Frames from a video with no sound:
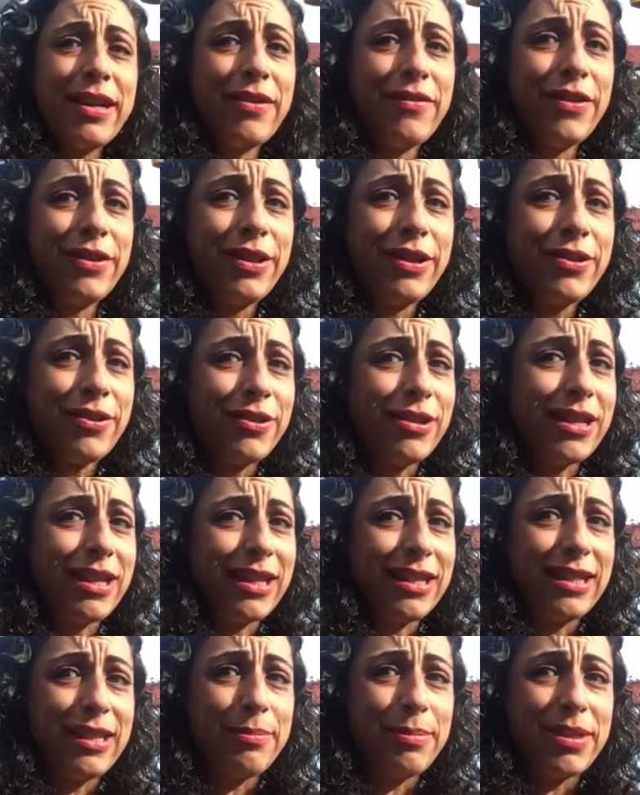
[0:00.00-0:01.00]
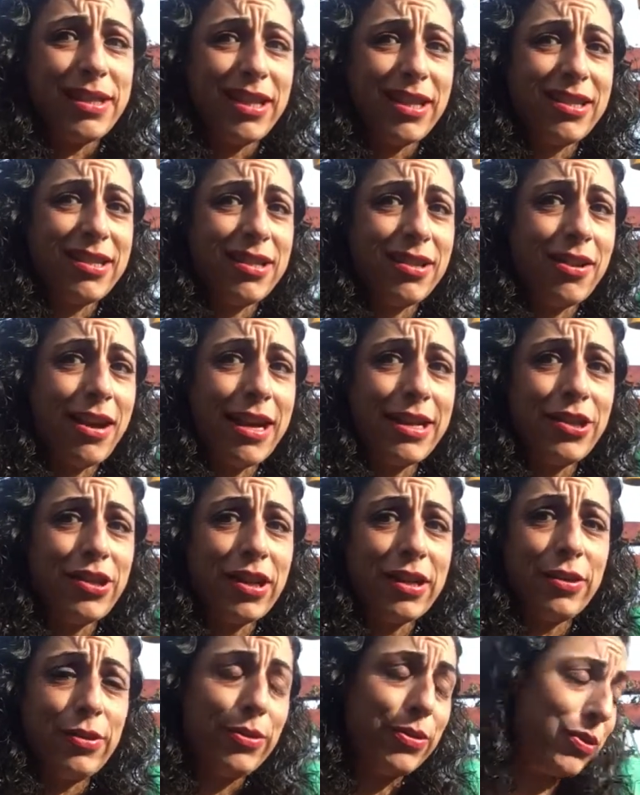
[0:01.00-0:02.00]
I've only got like lipsticks and
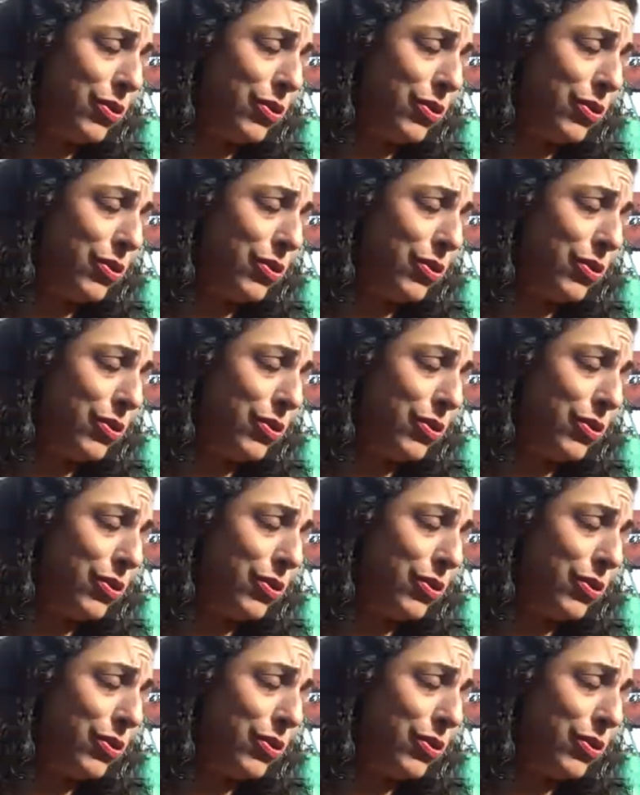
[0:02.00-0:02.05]
eyeshadows